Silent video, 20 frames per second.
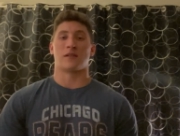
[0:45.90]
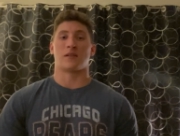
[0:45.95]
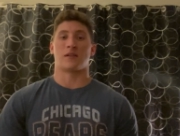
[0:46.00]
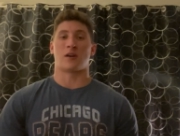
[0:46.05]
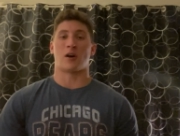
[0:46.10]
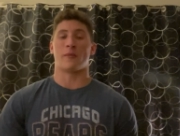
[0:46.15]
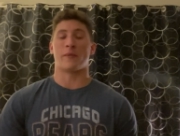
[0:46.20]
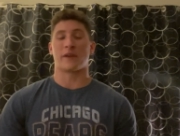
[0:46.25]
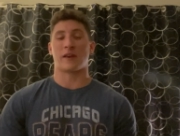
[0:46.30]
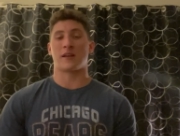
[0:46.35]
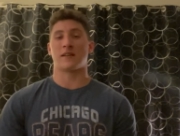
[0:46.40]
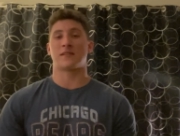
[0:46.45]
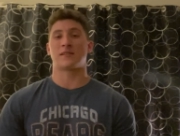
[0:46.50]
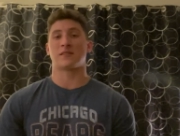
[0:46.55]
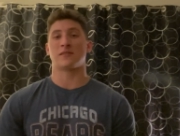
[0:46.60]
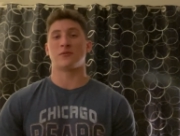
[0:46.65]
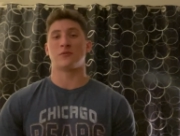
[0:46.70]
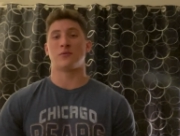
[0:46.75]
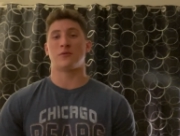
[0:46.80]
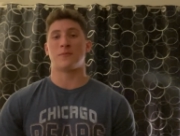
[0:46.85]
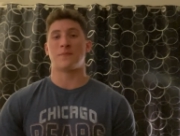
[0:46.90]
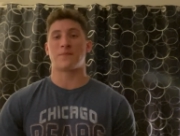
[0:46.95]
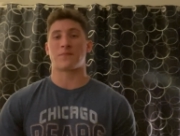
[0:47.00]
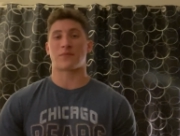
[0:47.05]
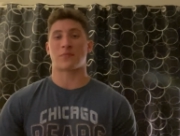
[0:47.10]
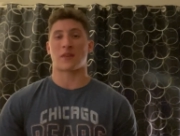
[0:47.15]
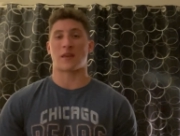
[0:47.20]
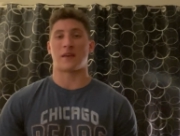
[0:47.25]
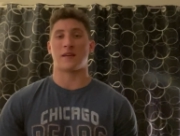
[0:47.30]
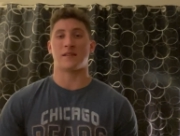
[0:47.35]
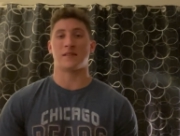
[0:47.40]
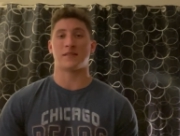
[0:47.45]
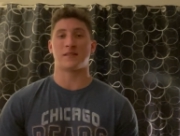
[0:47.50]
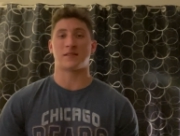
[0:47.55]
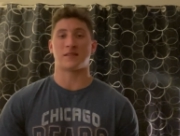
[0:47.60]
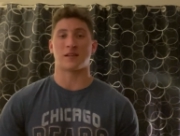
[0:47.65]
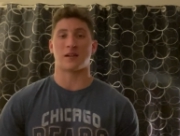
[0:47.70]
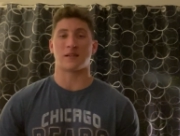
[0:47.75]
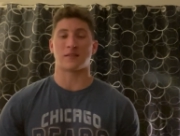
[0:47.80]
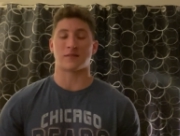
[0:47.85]
Coming into
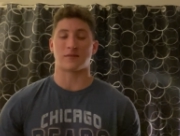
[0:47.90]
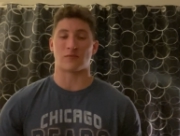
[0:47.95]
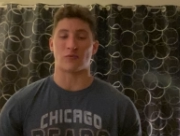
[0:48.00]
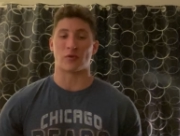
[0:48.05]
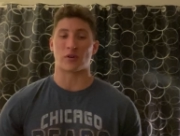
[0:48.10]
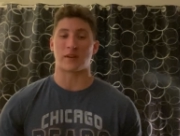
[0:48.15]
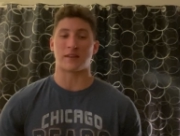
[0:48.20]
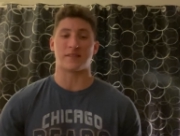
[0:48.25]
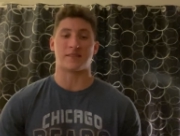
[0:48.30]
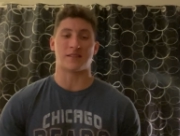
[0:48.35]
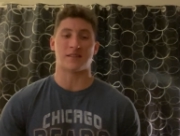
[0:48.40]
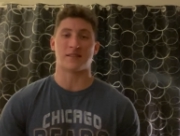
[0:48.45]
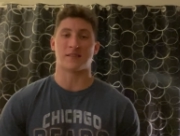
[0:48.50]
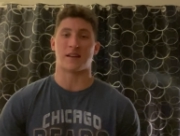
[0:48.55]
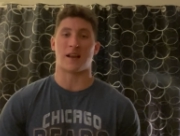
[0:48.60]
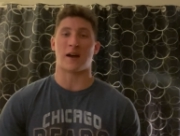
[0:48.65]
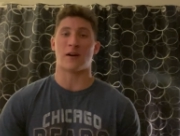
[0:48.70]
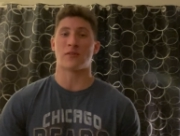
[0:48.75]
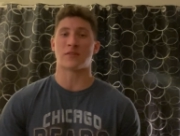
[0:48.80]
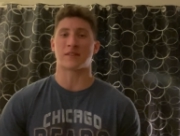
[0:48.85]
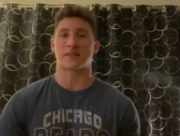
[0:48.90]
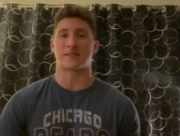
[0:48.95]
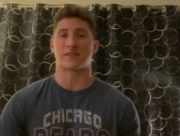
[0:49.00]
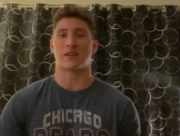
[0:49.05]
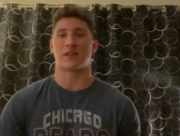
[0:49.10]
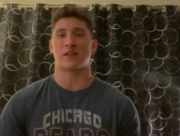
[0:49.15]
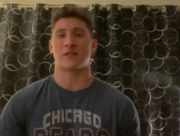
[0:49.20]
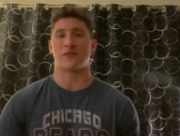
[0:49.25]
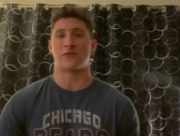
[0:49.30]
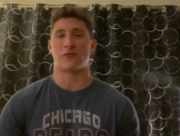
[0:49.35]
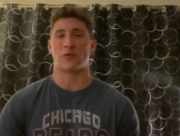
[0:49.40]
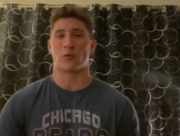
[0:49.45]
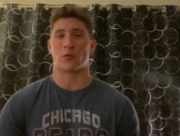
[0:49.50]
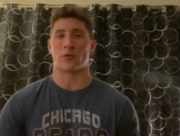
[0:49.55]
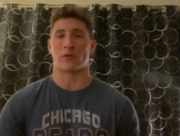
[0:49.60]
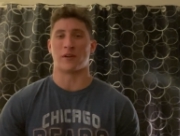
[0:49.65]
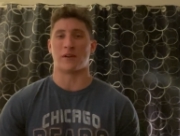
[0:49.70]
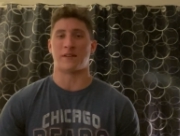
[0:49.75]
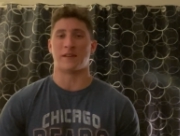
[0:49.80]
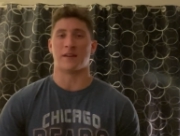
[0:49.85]
his rookie season, I was excited
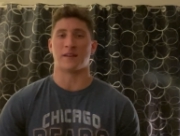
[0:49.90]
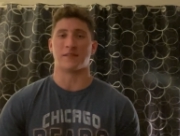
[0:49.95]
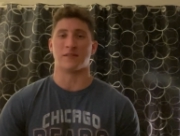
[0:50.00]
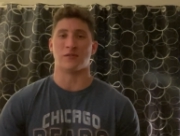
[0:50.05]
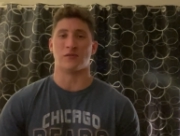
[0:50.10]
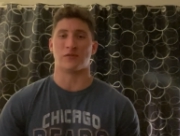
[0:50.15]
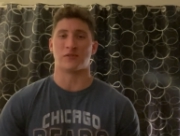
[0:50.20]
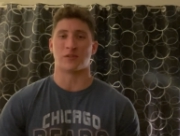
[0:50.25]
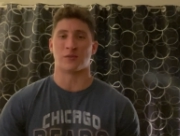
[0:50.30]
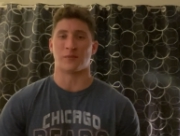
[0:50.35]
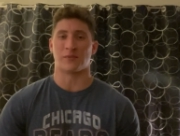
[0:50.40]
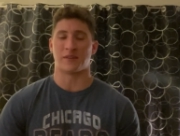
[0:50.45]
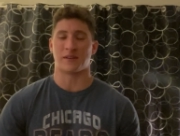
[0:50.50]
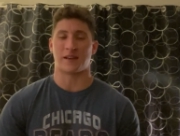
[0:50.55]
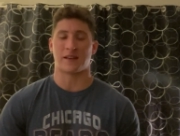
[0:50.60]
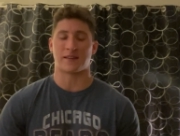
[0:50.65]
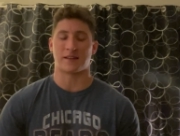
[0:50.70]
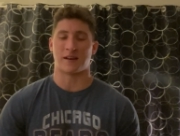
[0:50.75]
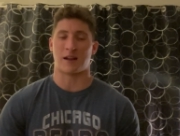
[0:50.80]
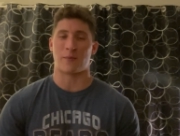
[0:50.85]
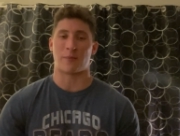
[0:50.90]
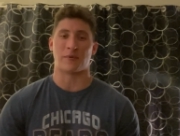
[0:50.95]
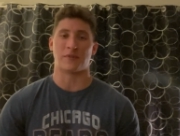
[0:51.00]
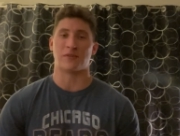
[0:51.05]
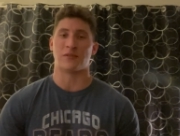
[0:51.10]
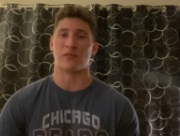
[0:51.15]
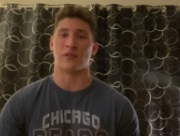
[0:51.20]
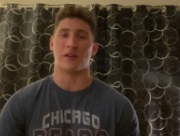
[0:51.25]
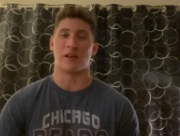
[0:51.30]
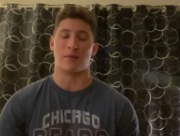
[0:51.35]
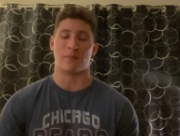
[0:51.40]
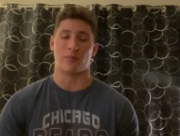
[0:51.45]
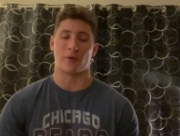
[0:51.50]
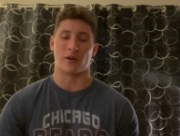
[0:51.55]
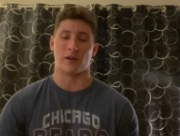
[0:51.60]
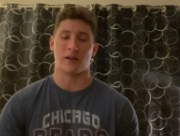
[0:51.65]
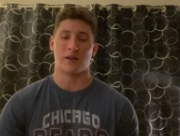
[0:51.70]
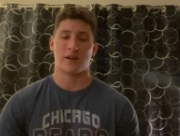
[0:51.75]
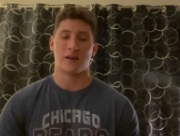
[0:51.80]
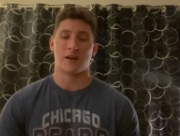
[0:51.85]
for Dazz Newsome to get an opportunity, but